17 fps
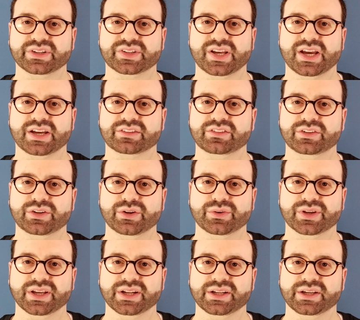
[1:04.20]
attacks and
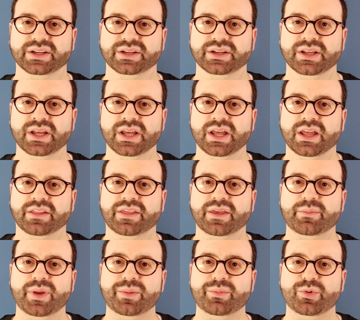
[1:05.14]
don't get in, they
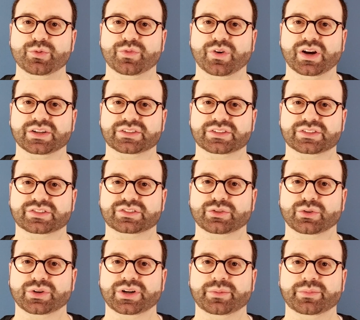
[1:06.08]
may move on to
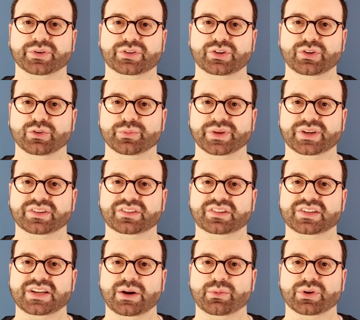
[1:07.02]
store number 2 because
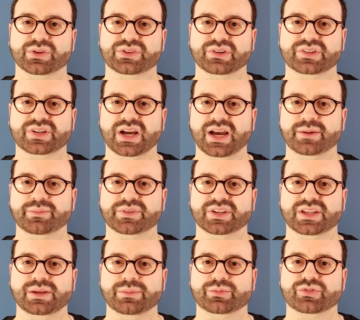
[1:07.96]
it's not worth their time to
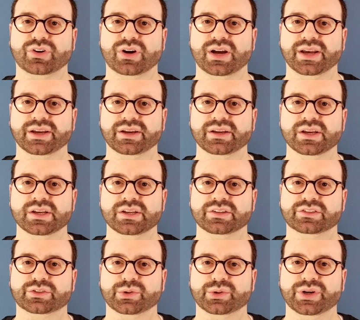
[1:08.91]
keep trying
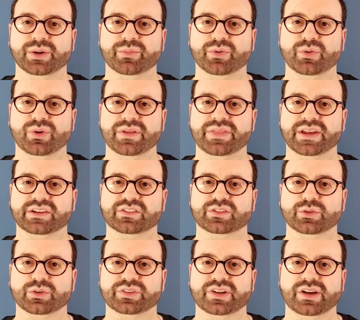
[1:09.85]
store number 1. That
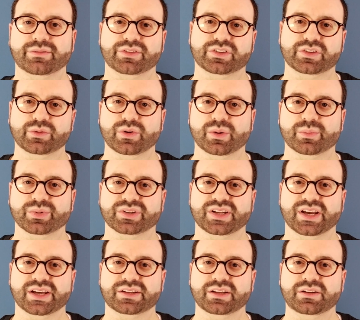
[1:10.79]
store is obviously well
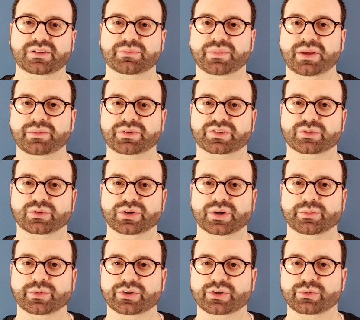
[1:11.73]
protected. Maybe store
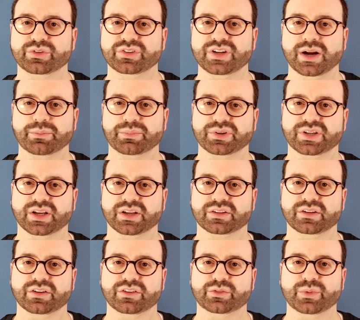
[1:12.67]
number 2 is not
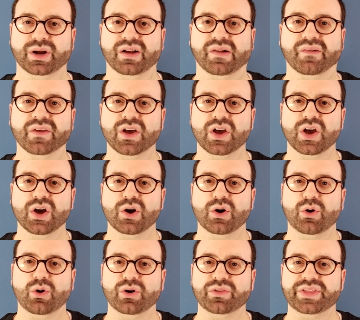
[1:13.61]
protected as well.
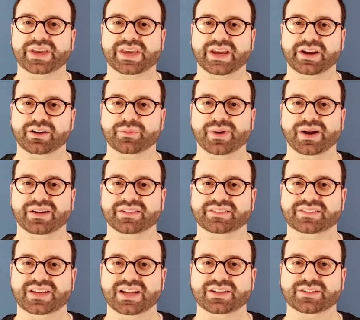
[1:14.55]
All they care about
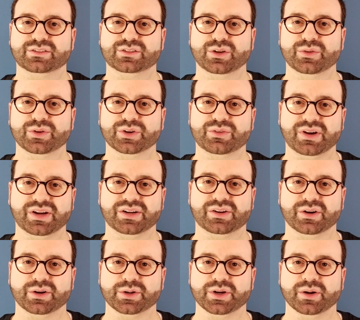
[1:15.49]
is getting stolen
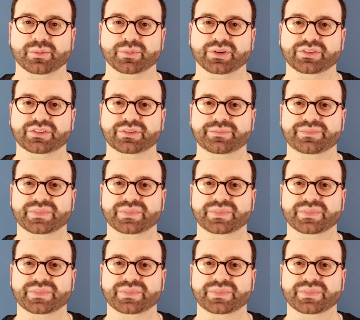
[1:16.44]
credit card numbers.